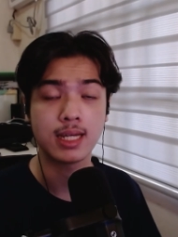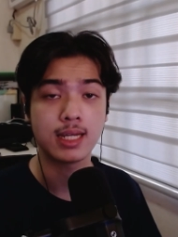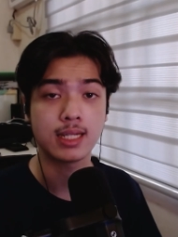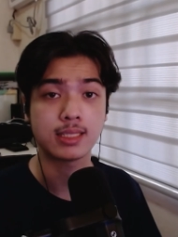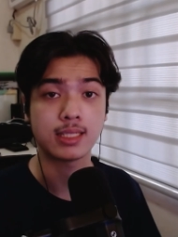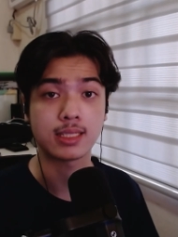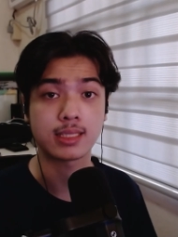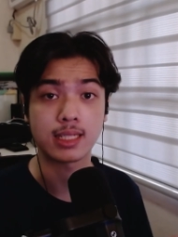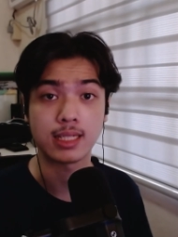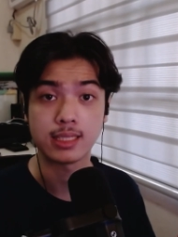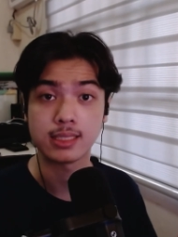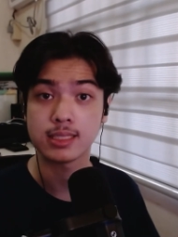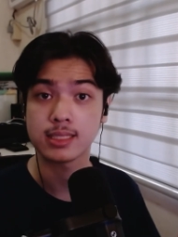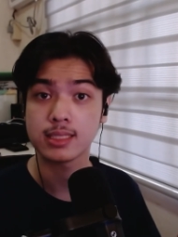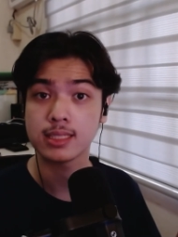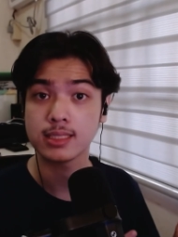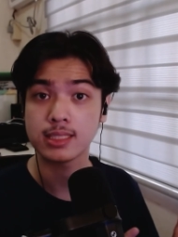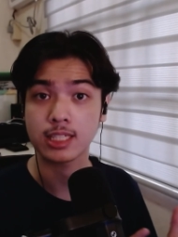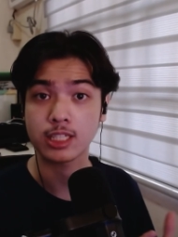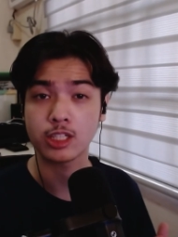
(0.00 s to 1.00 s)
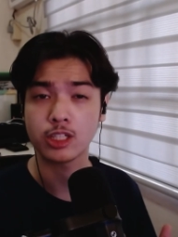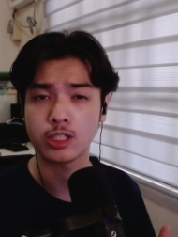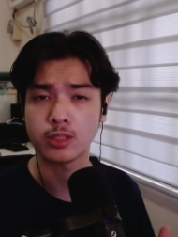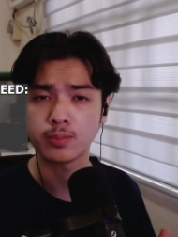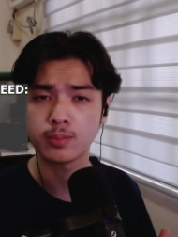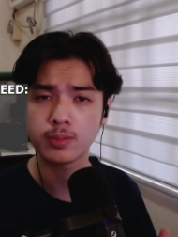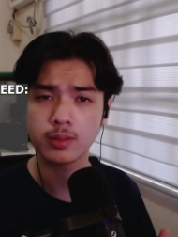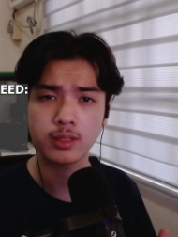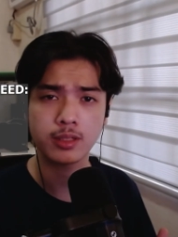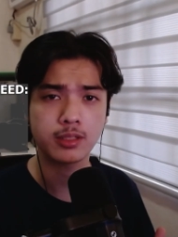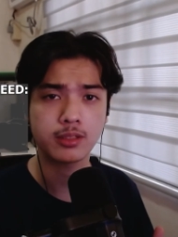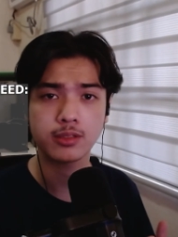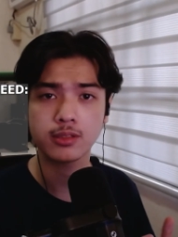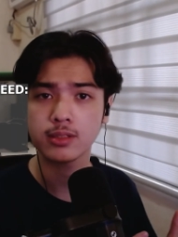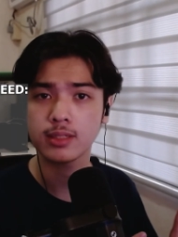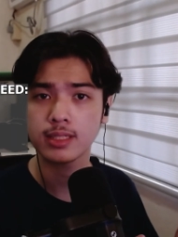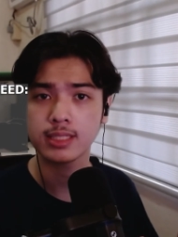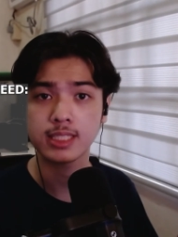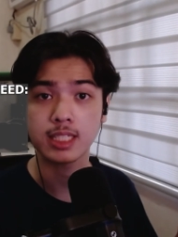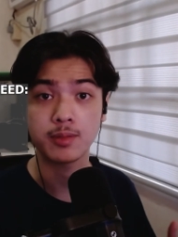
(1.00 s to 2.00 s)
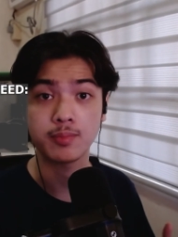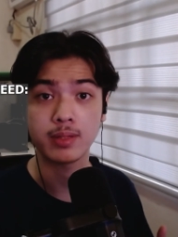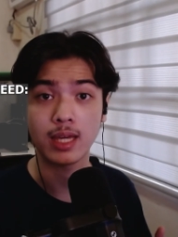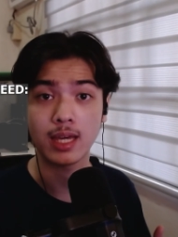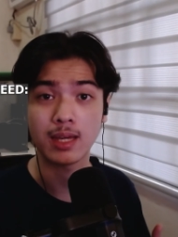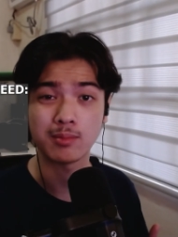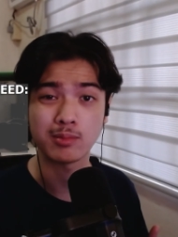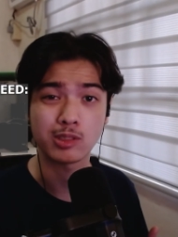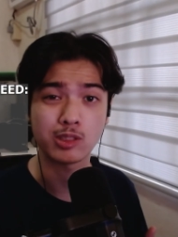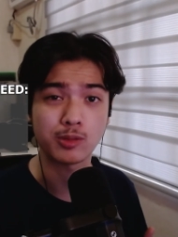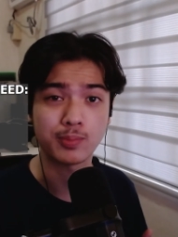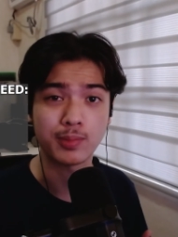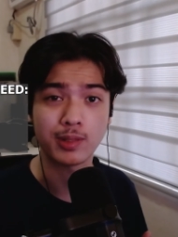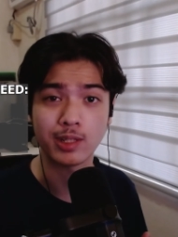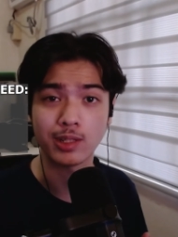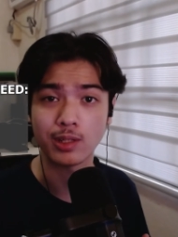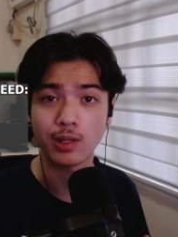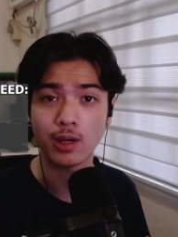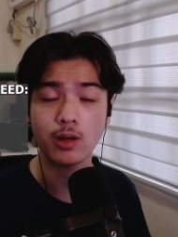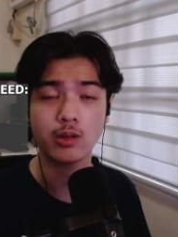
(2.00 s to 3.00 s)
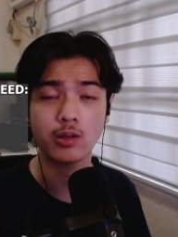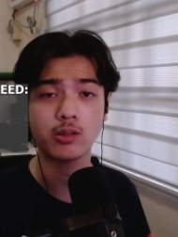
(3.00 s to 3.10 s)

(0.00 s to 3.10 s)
such as secure boot, TPM 2.0,